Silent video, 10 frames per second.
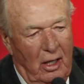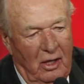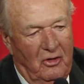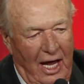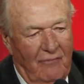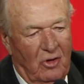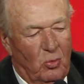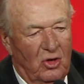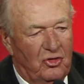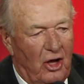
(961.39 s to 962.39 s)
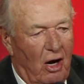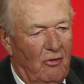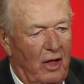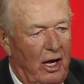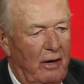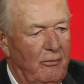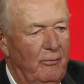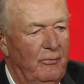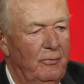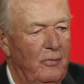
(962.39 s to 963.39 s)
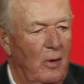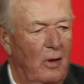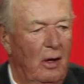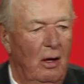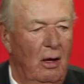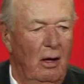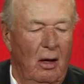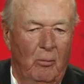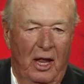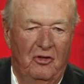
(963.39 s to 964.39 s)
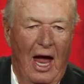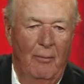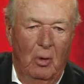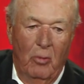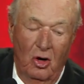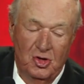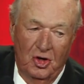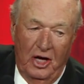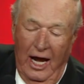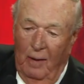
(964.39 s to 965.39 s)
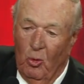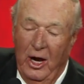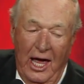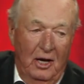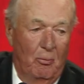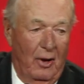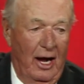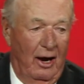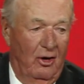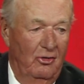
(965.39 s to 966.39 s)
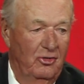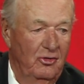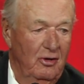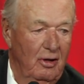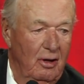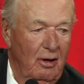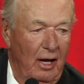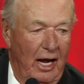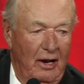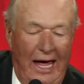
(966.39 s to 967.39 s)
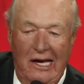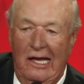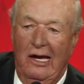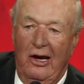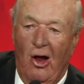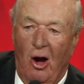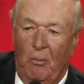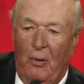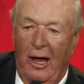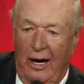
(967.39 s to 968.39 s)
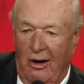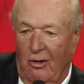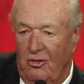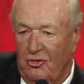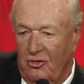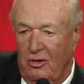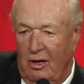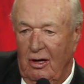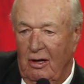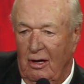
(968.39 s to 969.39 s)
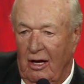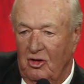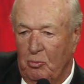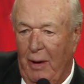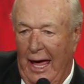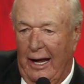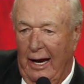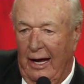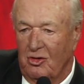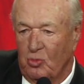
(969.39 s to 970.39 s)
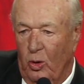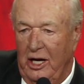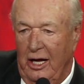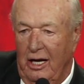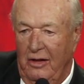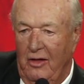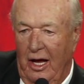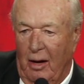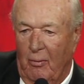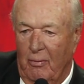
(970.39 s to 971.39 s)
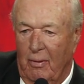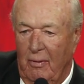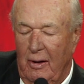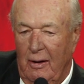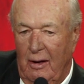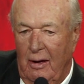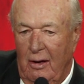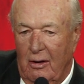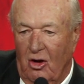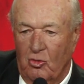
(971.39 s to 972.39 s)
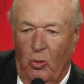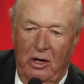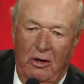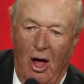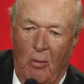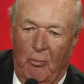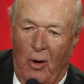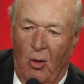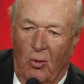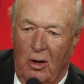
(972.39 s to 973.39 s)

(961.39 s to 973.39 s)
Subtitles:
and David was there then, by the time the merger came, we had the players, and they needed our players as bad as we needed them, because we'd gone broke.